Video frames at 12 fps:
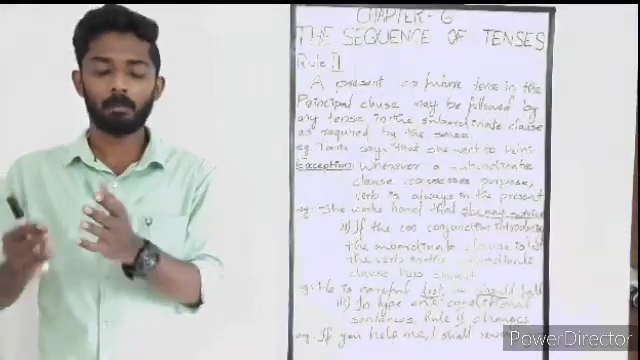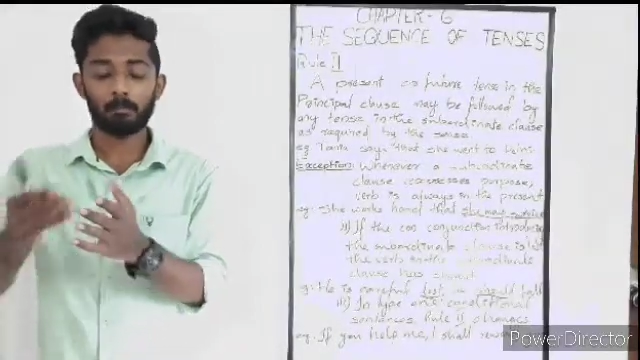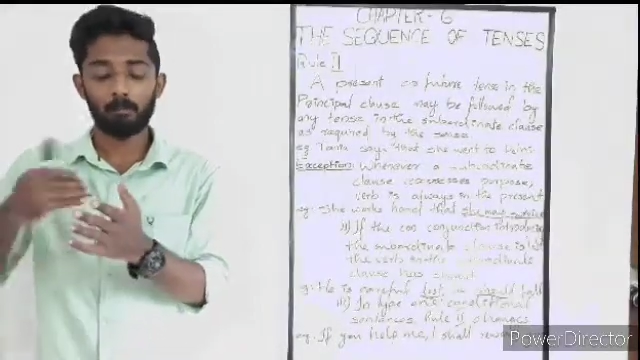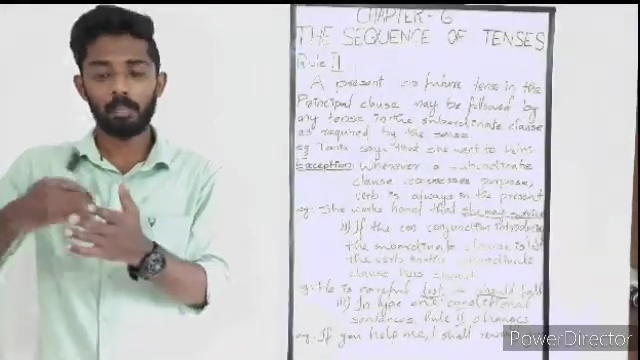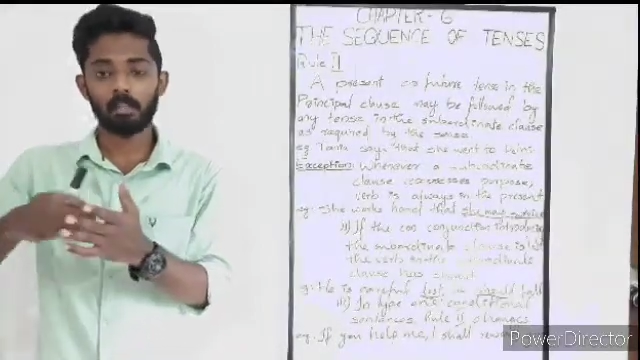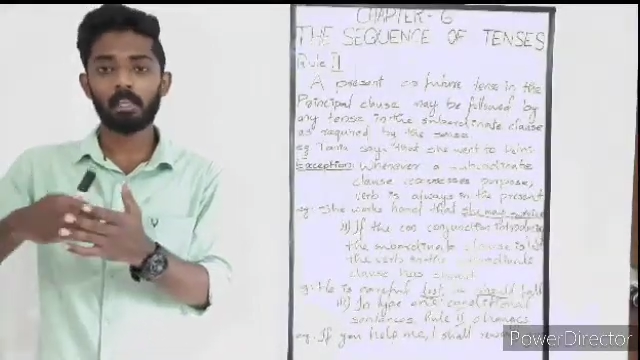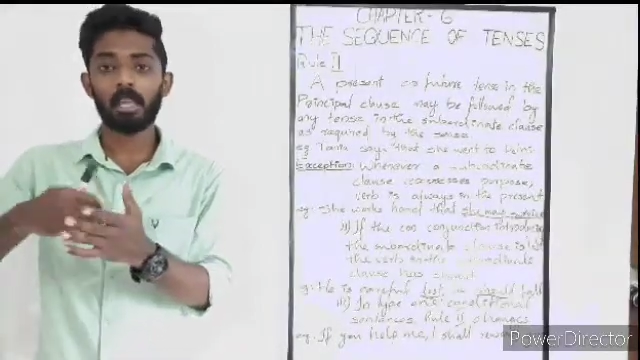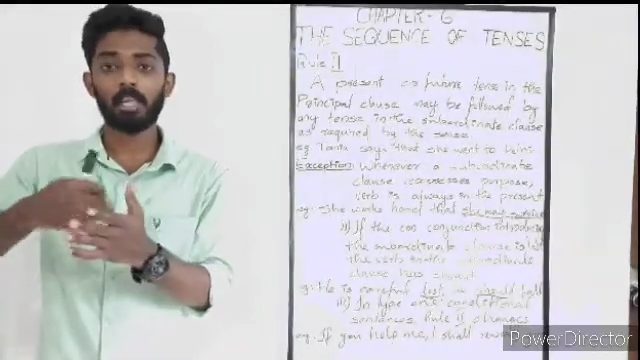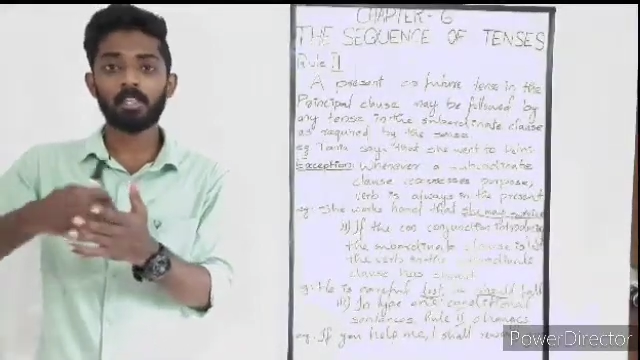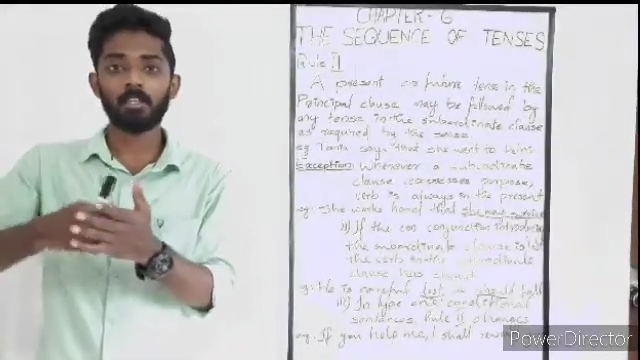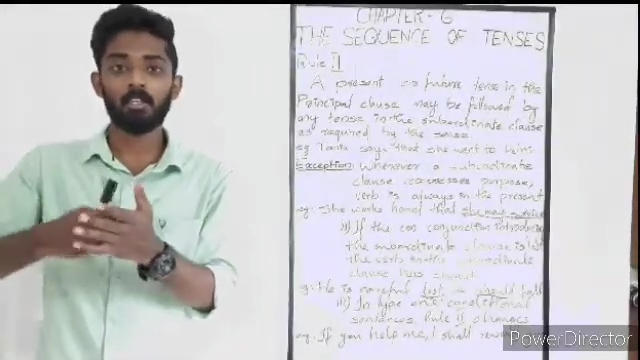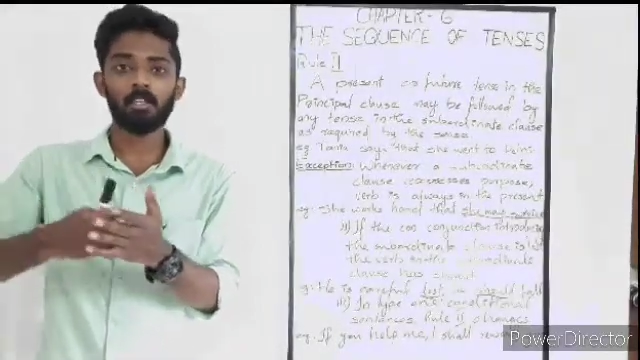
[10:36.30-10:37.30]
but
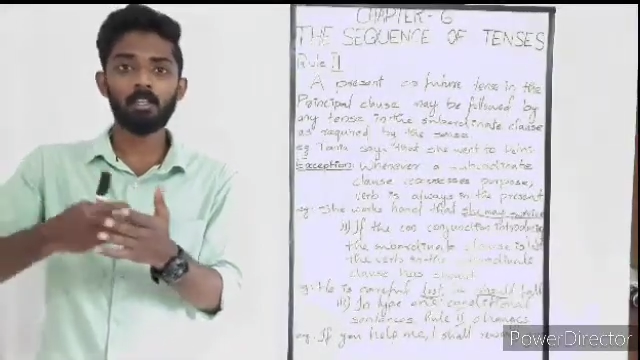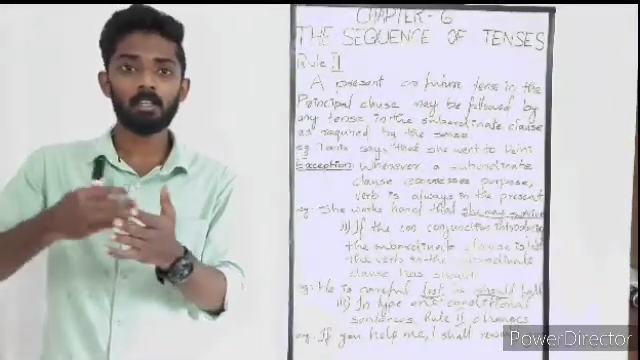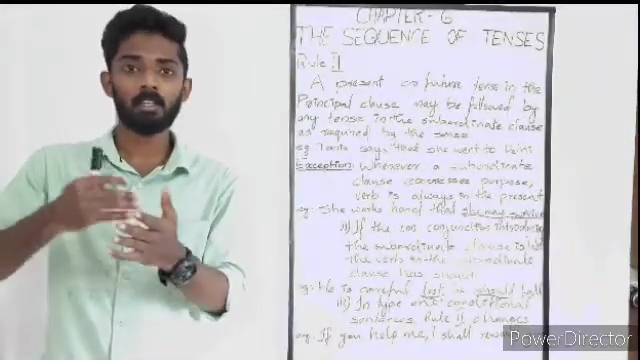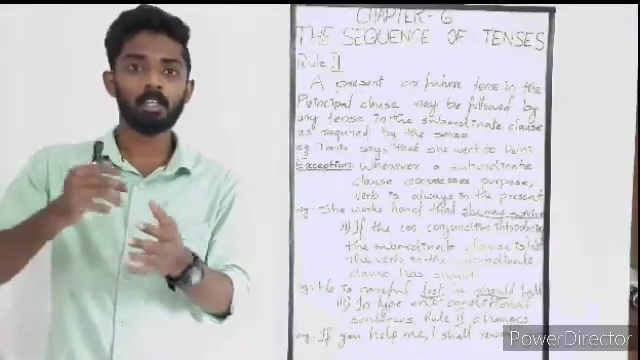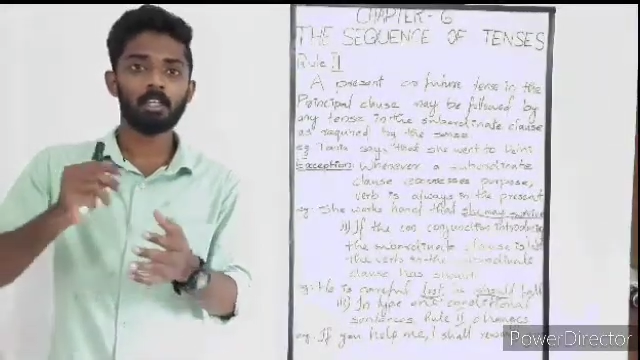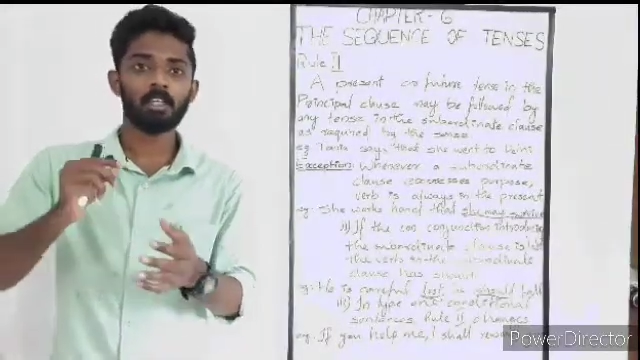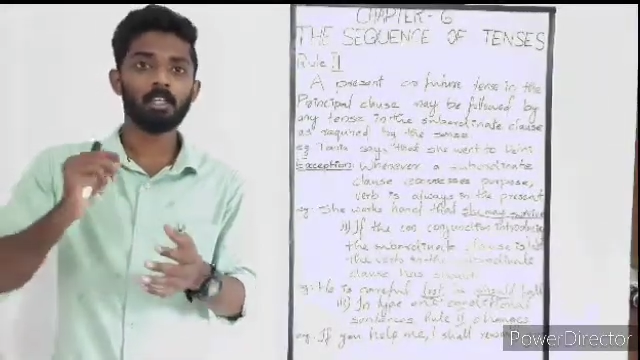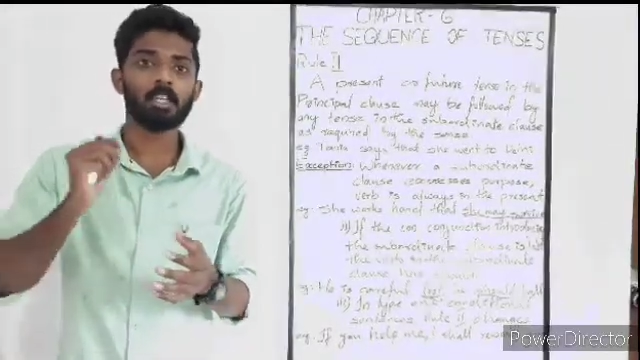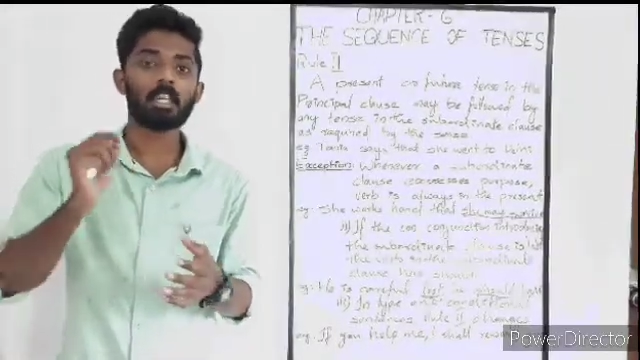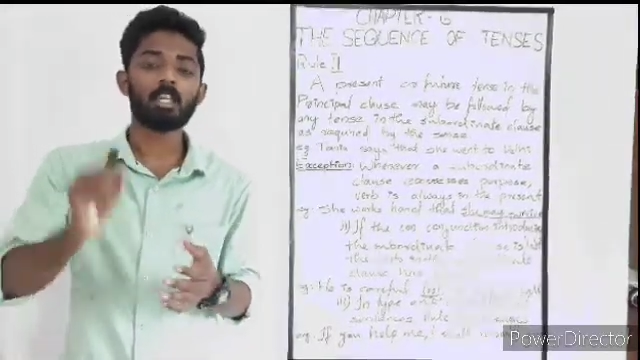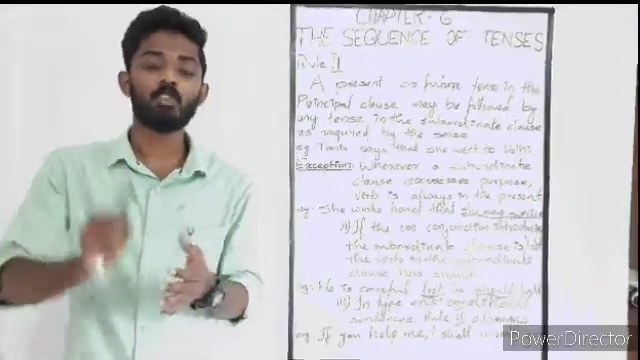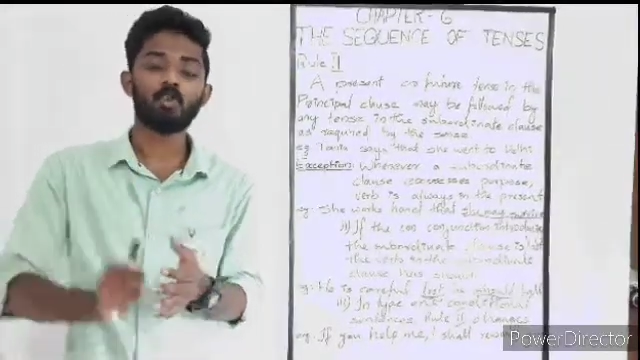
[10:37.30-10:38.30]
instead
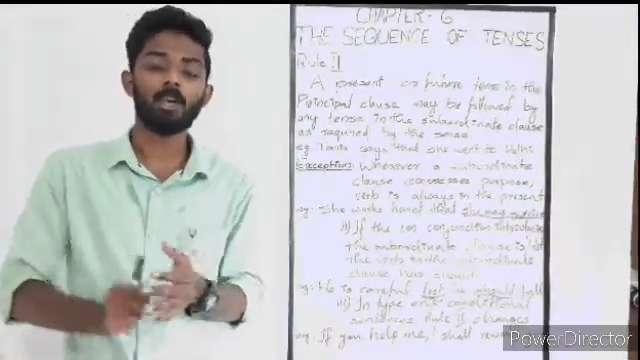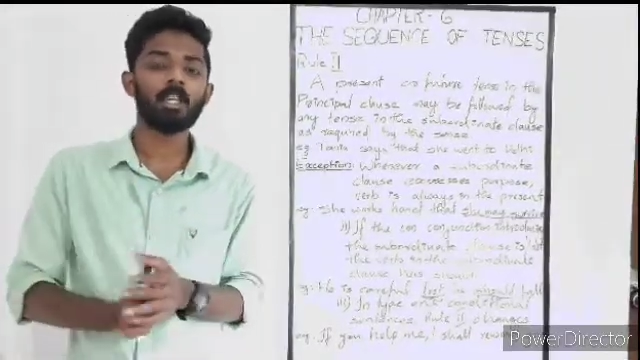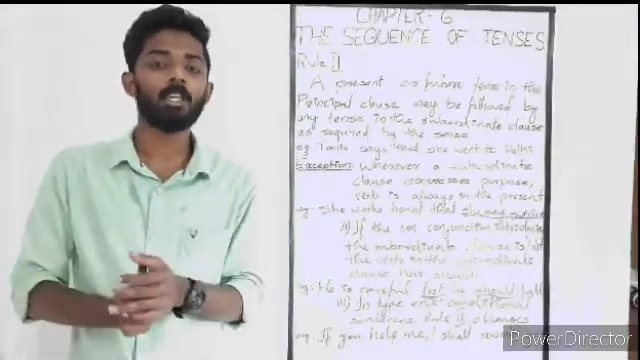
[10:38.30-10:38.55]
it were